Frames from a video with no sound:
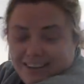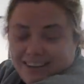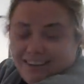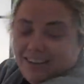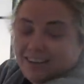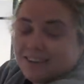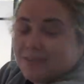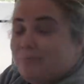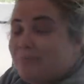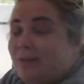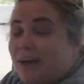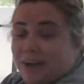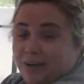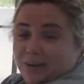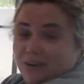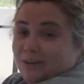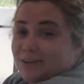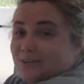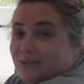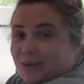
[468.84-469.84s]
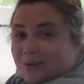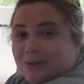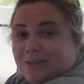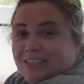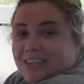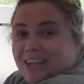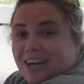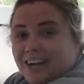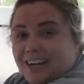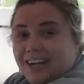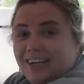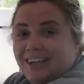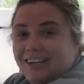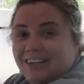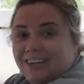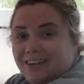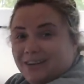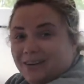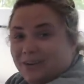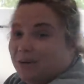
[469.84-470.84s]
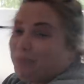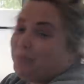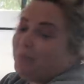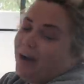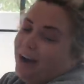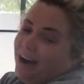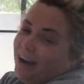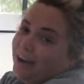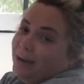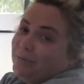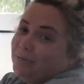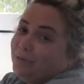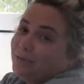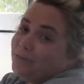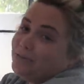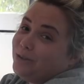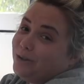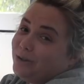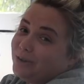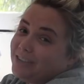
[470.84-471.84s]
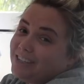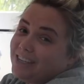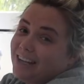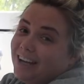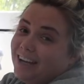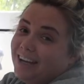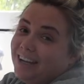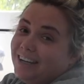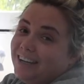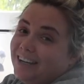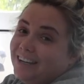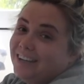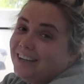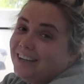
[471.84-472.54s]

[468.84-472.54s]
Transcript: there's a mango salsa or a pineapple salsa.